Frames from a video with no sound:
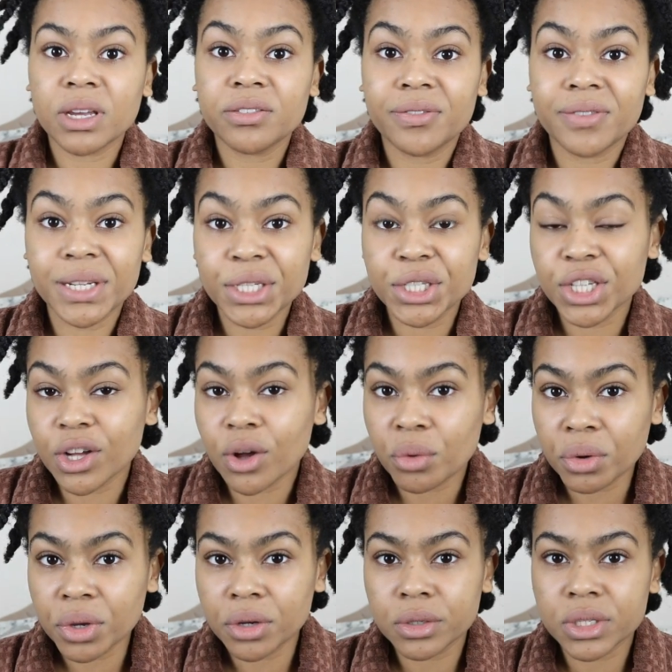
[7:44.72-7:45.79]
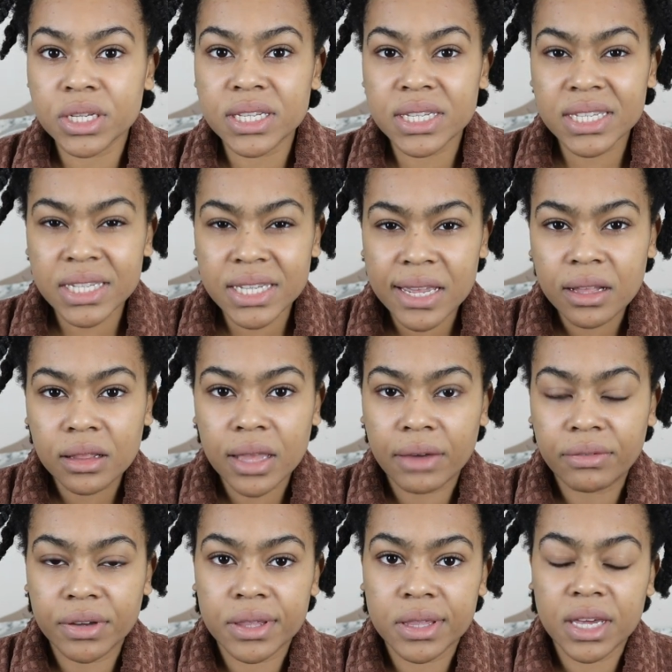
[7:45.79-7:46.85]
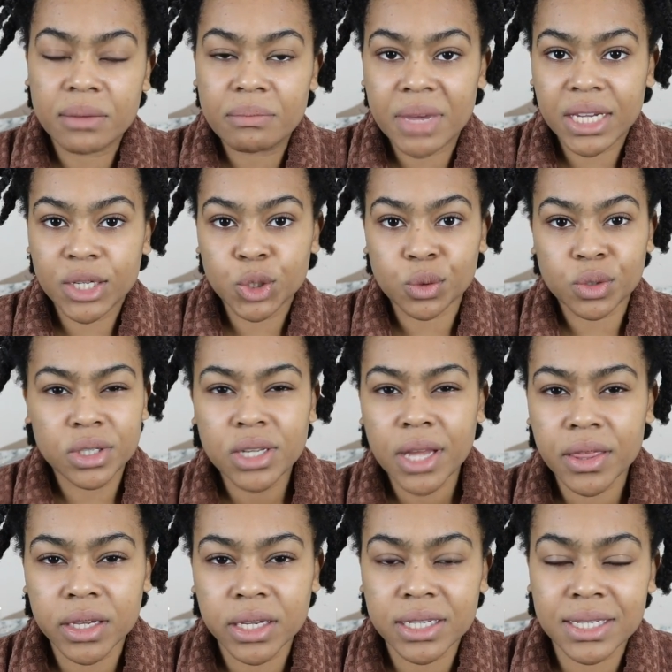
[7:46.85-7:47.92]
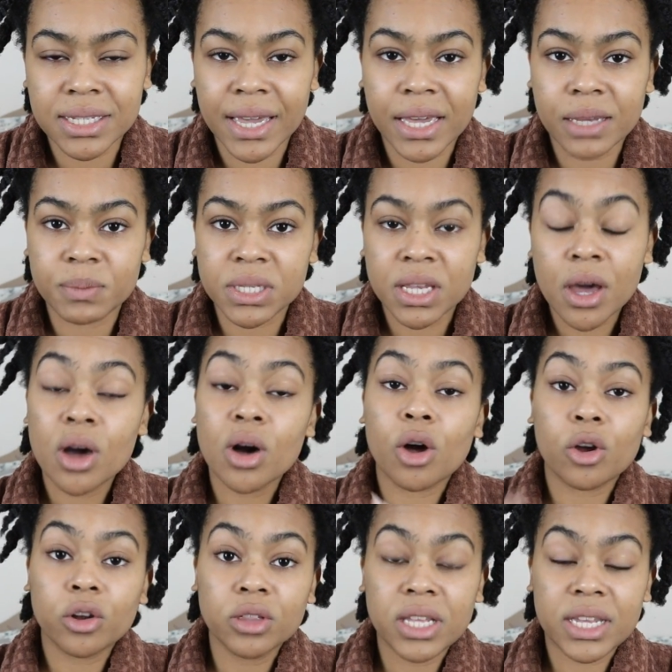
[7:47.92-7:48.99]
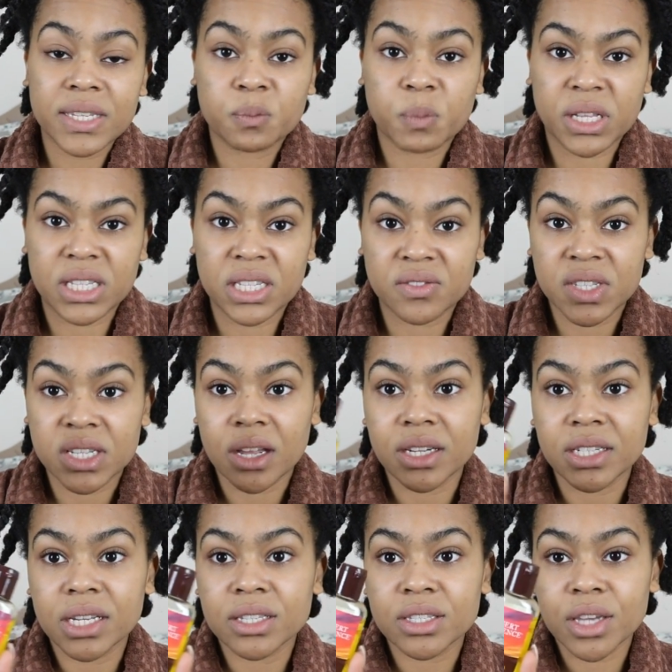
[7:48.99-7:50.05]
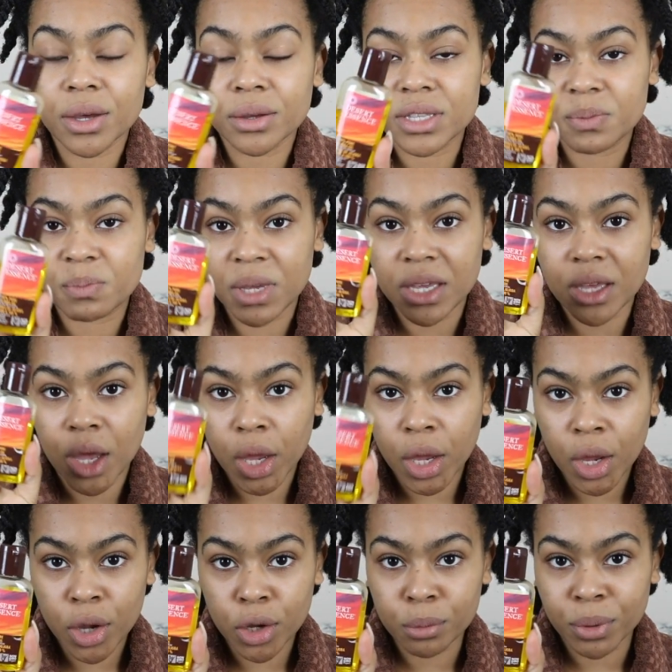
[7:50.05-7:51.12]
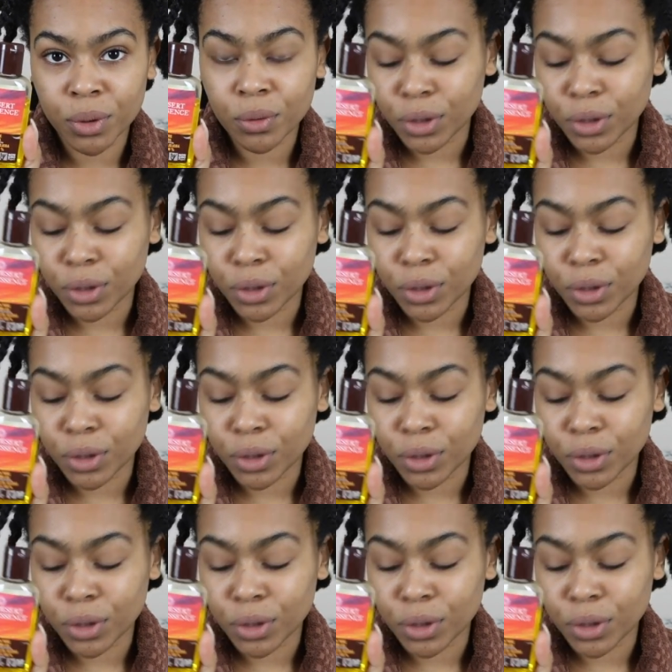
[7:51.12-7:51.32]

My finishing oil to seal everything and make sure nothing escapes on the expensive side is going to be jojoba